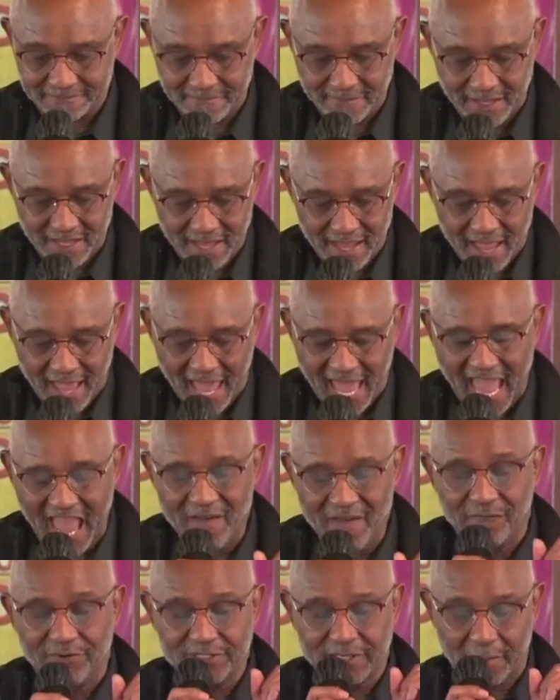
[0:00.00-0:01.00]
and for the
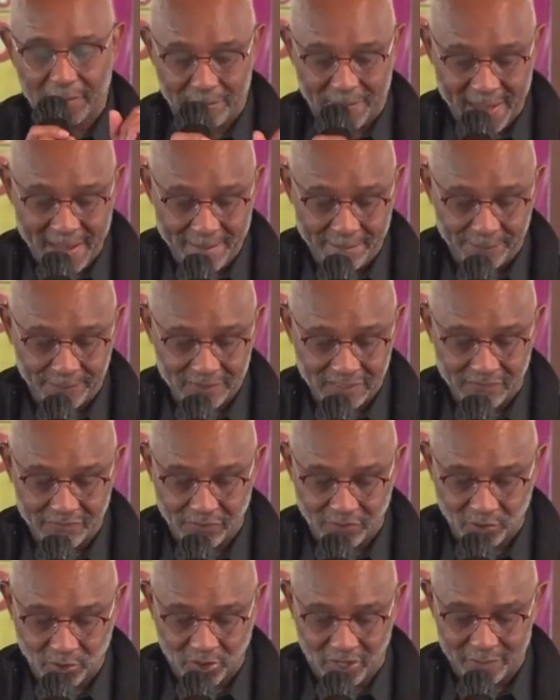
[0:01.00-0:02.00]
people of the Lord
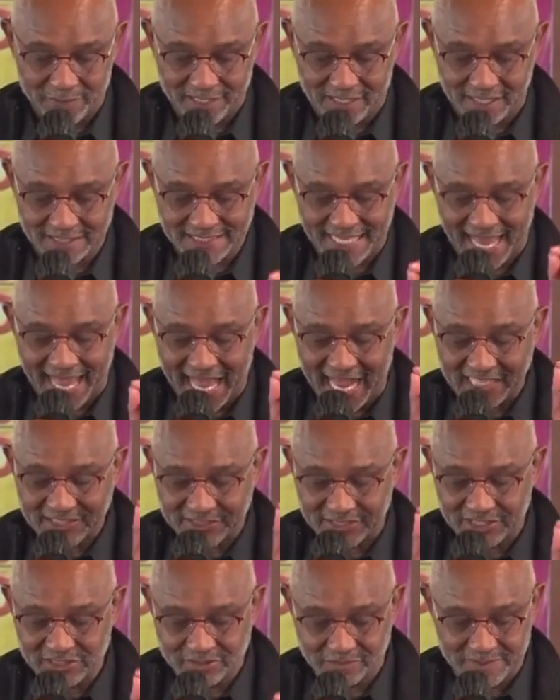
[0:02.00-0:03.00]
because the house of Israel
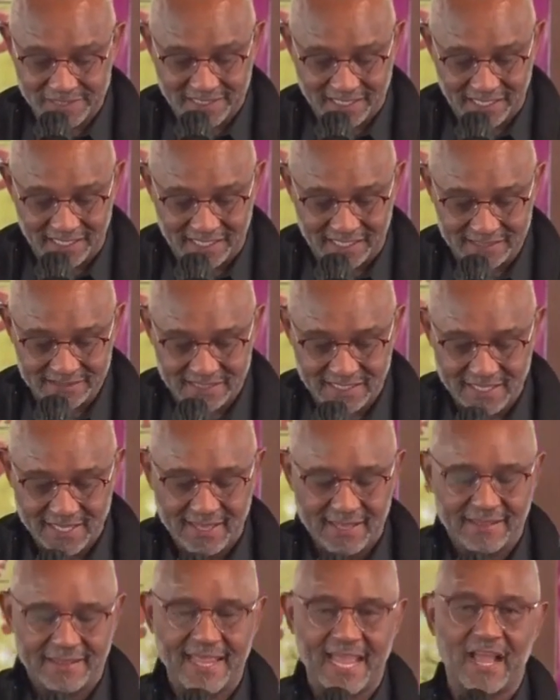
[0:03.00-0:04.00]
because they had
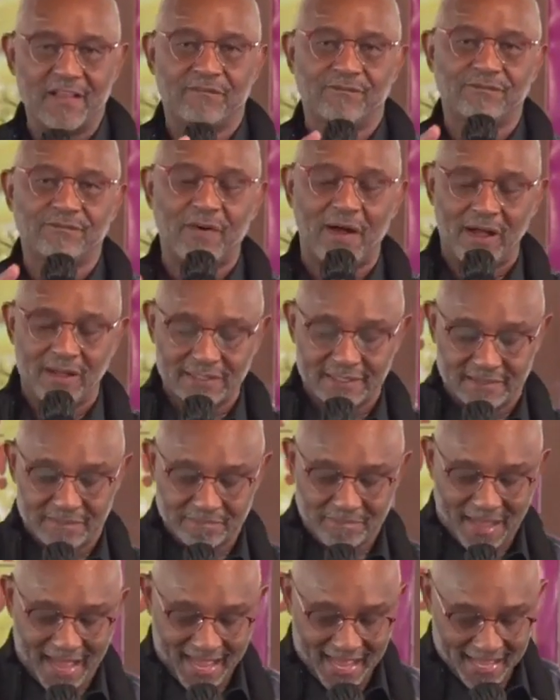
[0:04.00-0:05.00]
fallen by
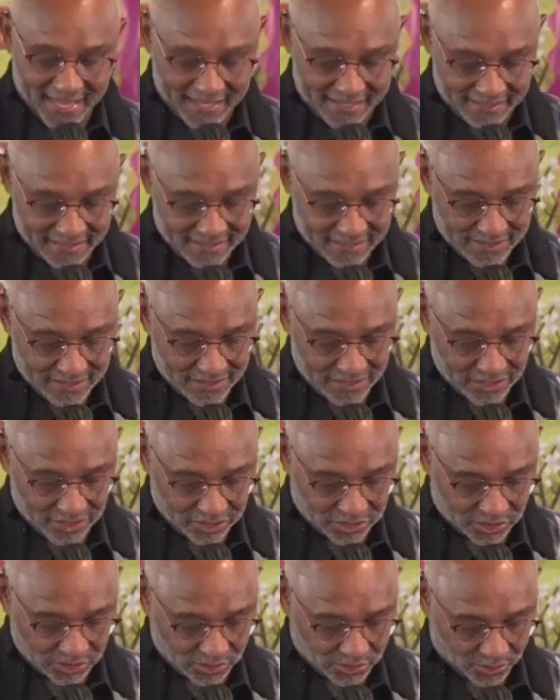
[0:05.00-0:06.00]
the
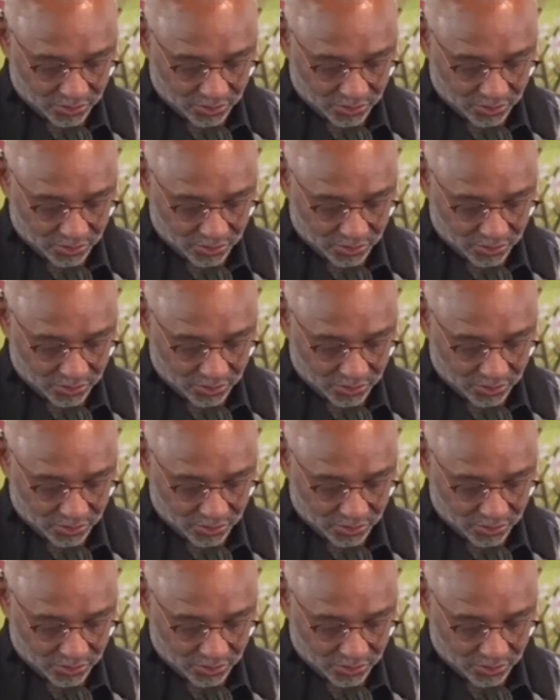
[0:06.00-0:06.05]
sword.